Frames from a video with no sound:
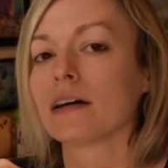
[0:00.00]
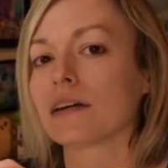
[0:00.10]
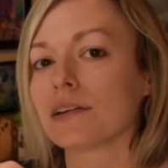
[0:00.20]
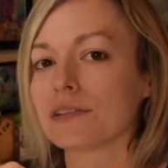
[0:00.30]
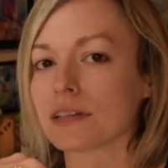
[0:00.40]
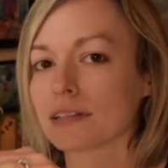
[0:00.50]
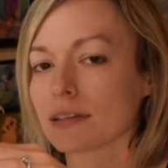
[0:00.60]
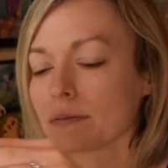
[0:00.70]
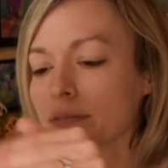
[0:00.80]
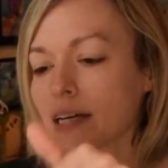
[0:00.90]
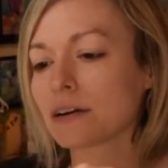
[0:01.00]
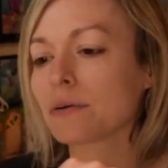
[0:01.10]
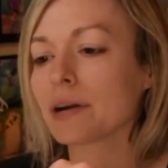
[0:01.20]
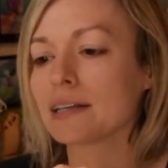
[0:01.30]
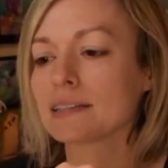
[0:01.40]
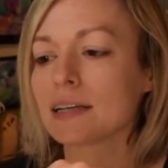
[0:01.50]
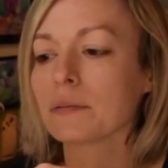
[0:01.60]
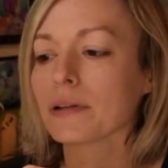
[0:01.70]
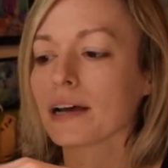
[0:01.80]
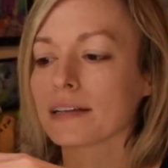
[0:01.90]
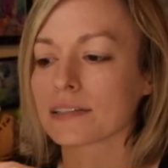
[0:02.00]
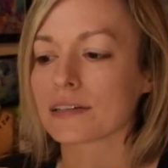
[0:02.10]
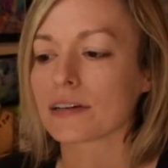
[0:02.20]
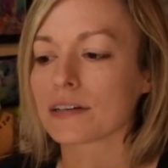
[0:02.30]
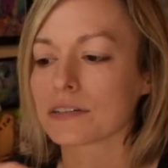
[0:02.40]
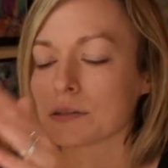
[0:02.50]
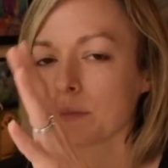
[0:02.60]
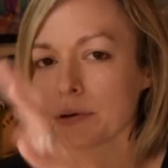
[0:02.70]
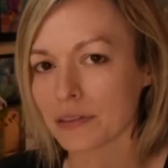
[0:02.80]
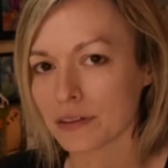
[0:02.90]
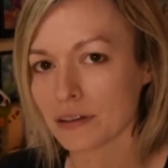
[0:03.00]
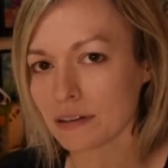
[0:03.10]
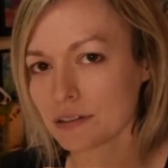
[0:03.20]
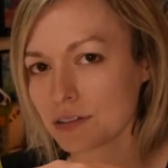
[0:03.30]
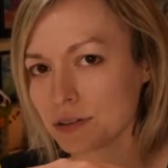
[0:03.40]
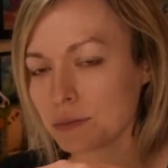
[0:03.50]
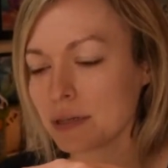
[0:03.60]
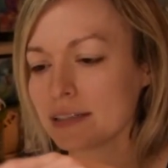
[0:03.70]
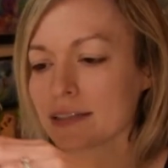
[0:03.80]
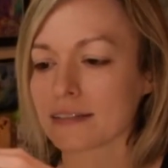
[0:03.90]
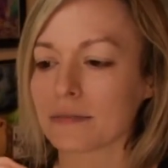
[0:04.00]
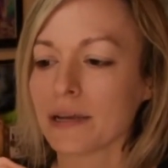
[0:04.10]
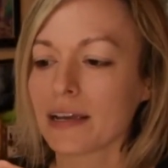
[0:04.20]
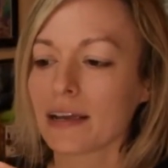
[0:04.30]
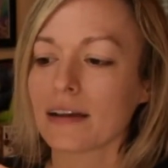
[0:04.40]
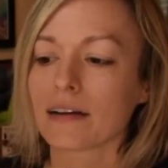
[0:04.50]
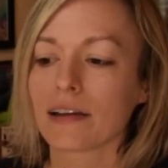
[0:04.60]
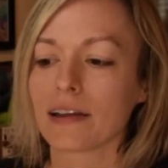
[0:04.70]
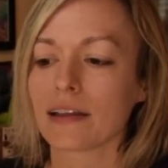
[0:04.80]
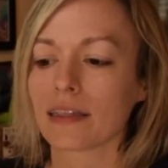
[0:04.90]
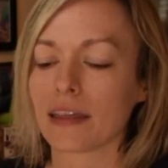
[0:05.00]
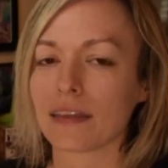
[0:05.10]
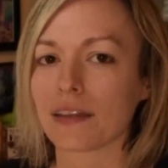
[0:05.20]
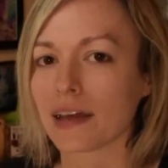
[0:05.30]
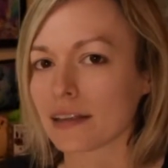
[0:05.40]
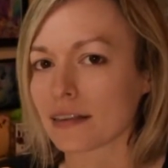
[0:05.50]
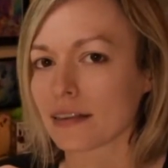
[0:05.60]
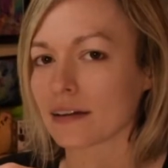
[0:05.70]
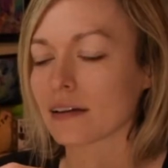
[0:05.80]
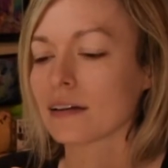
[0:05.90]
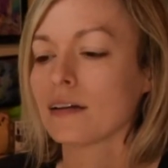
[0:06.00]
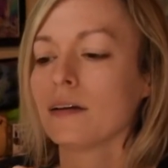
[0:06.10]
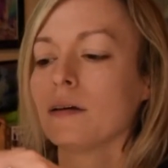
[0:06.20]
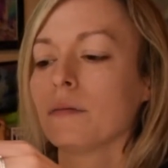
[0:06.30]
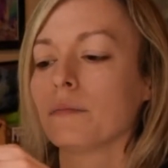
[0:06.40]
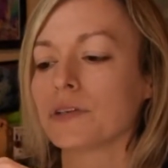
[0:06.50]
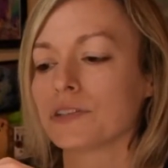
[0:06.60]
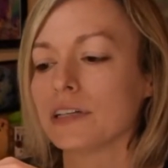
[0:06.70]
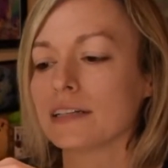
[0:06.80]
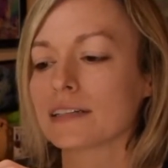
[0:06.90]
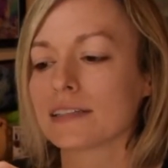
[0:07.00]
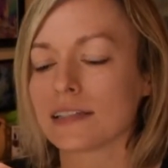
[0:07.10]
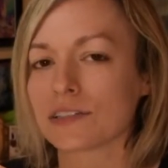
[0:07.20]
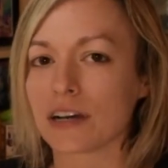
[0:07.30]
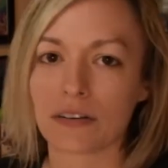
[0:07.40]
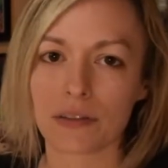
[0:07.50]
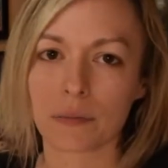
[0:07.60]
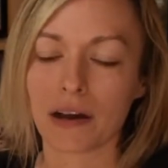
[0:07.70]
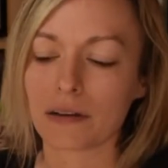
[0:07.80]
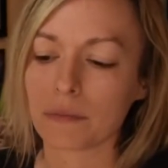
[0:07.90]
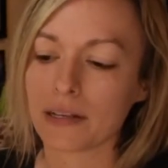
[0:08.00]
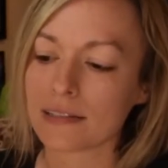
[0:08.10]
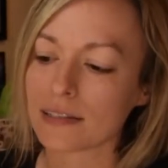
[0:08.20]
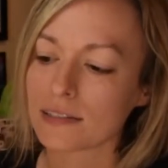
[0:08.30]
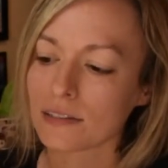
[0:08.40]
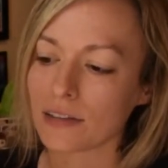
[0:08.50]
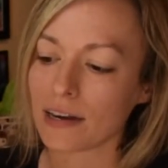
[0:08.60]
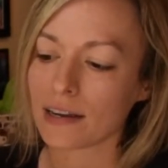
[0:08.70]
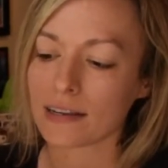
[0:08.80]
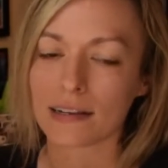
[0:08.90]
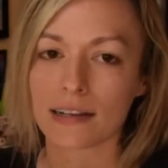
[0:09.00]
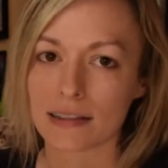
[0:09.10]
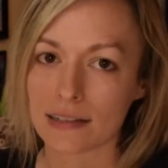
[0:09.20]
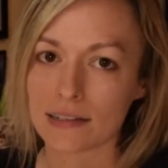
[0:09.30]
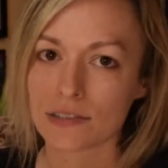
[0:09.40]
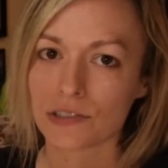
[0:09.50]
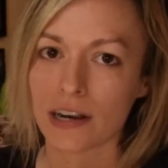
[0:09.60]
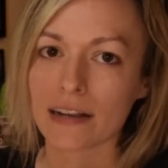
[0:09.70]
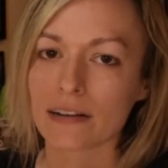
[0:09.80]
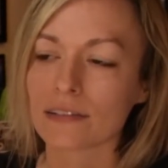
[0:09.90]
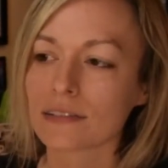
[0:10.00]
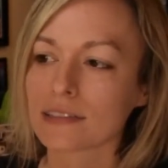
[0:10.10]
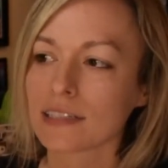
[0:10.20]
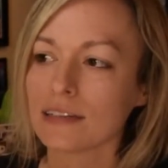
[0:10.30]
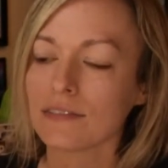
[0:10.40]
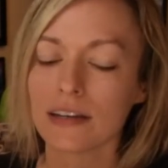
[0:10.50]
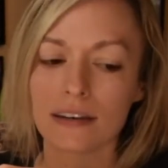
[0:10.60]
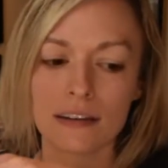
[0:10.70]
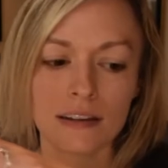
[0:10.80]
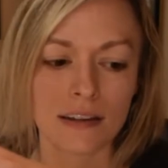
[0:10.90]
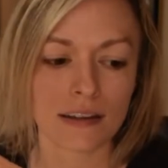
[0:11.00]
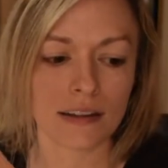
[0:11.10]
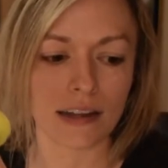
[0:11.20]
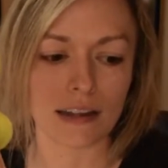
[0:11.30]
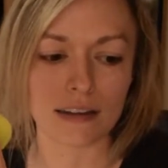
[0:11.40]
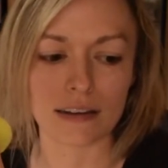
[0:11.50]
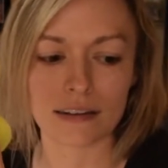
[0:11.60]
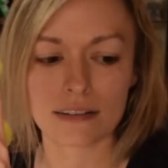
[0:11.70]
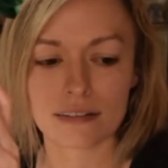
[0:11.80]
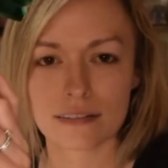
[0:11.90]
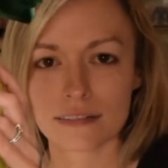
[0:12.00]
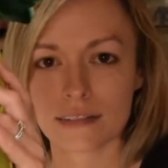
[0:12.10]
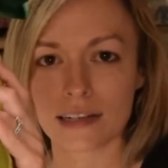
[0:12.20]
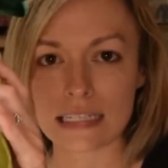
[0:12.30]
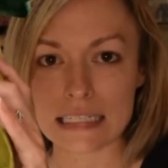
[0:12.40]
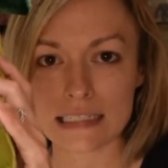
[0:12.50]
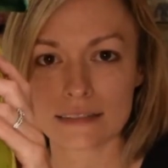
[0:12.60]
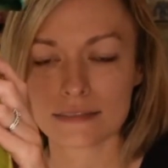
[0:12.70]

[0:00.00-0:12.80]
Using some tearaway stabilizer, I just put the 2 pieces of minky on it and then let the machine stitch out the bottom pieces so that I could get these triangles even and clean.